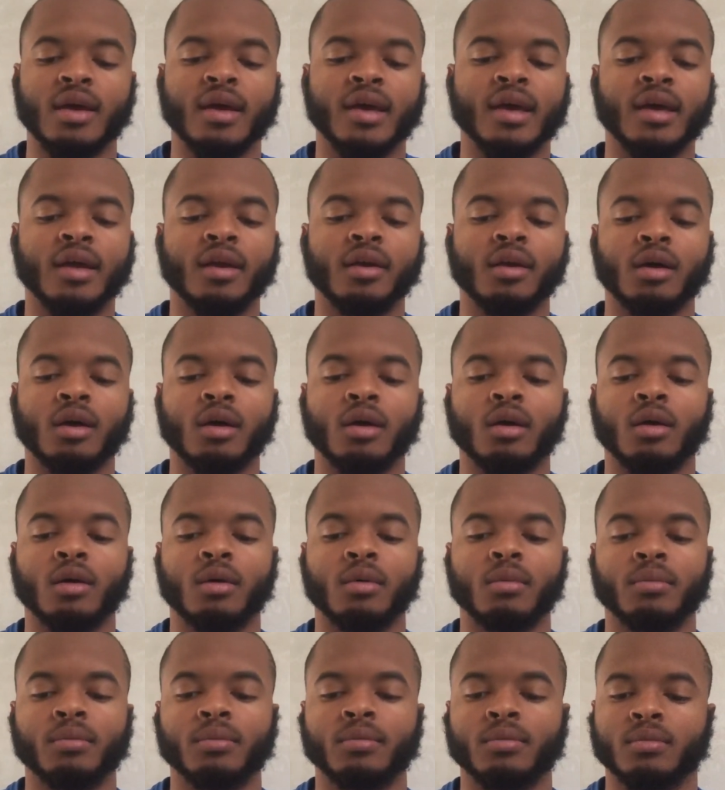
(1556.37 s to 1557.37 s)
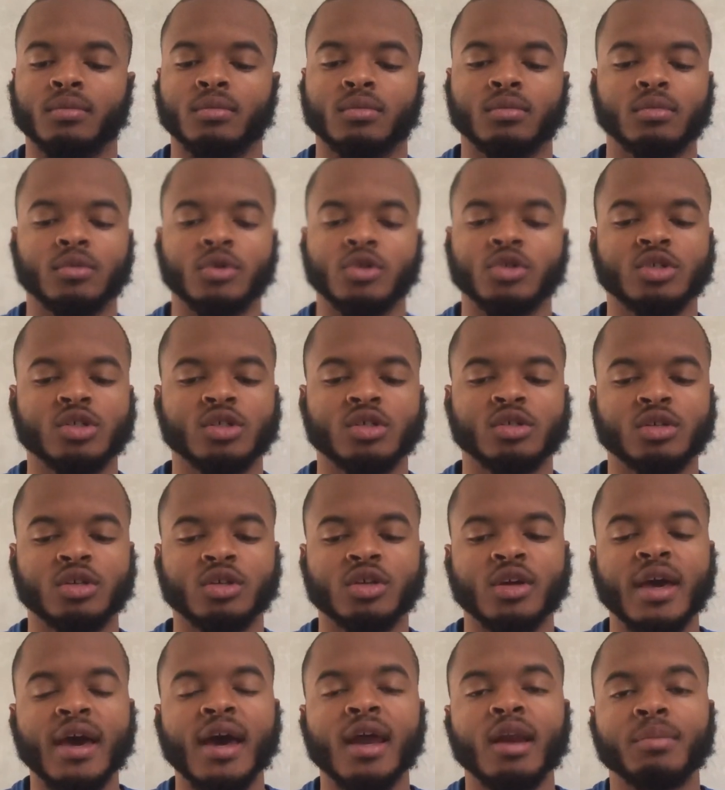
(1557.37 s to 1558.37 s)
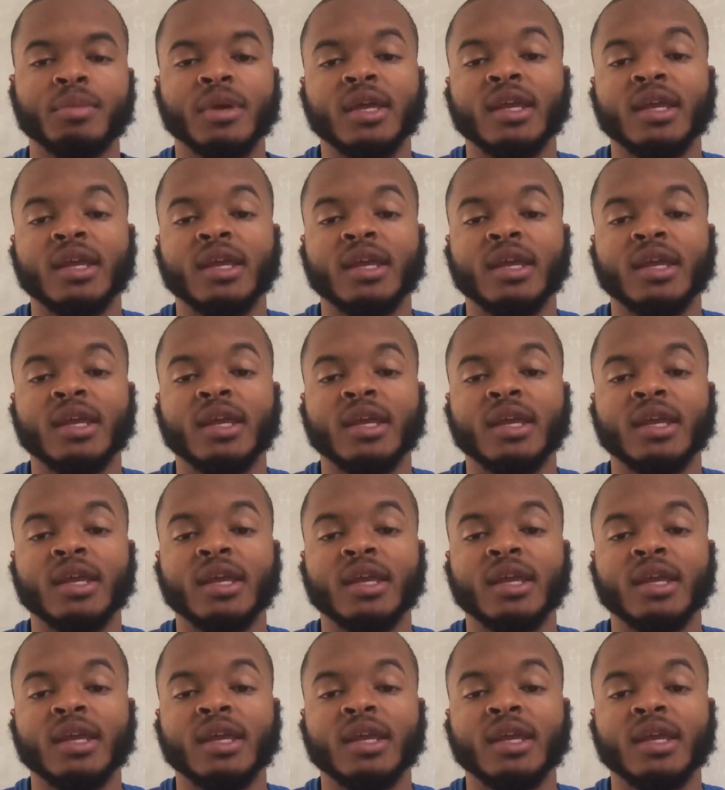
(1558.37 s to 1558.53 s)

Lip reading: And you got to